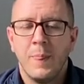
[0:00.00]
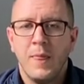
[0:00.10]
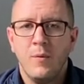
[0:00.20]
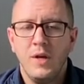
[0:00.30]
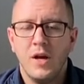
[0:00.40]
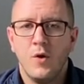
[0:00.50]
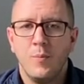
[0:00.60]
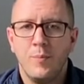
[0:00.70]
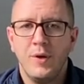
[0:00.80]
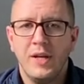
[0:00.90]
We
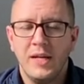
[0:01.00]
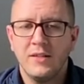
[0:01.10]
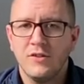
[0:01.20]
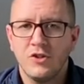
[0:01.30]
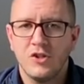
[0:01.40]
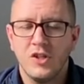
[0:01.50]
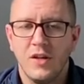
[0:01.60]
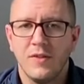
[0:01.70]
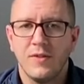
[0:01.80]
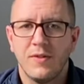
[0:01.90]
open and
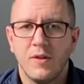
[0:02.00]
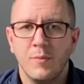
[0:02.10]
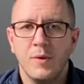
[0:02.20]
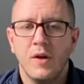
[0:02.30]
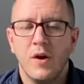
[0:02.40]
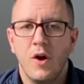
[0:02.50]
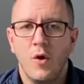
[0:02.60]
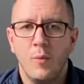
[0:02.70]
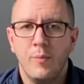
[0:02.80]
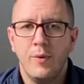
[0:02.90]
shut them,
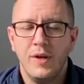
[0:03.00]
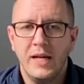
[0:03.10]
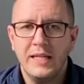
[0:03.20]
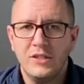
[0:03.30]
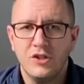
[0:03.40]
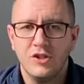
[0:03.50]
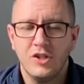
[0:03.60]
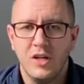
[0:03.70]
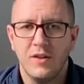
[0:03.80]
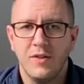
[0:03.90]
open and
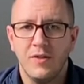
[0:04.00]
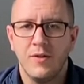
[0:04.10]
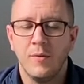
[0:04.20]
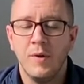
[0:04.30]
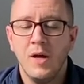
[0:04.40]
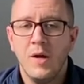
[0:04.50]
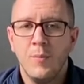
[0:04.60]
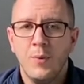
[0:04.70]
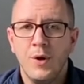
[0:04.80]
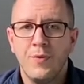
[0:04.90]
shut them,
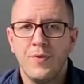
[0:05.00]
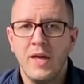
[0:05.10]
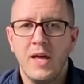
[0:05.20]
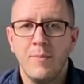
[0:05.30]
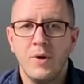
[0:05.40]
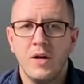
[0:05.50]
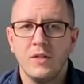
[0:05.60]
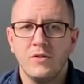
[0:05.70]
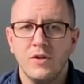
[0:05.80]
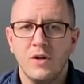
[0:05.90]
put them
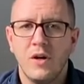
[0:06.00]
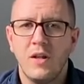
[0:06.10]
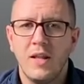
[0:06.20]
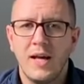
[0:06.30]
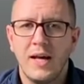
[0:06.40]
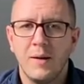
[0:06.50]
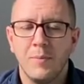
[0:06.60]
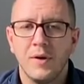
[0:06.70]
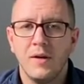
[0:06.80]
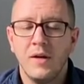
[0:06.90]
on your
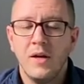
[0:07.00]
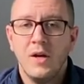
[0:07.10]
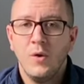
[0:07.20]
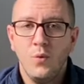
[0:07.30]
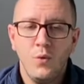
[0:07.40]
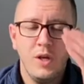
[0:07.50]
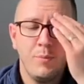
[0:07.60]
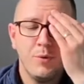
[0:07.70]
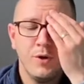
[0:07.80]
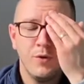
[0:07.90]
lap. We
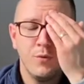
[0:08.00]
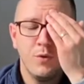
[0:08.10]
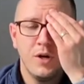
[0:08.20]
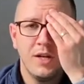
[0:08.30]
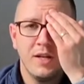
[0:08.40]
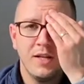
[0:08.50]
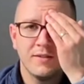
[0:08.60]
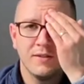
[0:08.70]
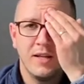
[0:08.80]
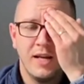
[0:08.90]
put one
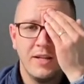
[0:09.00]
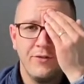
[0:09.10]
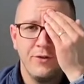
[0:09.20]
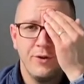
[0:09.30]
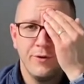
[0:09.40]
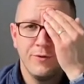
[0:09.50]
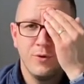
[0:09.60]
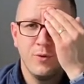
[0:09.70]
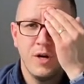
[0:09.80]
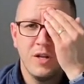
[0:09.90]
little hand over
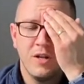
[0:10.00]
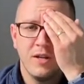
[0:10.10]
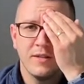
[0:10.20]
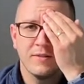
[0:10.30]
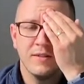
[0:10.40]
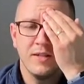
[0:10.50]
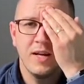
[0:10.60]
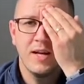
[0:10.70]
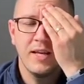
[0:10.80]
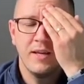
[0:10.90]
one little
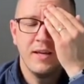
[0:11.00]
eye,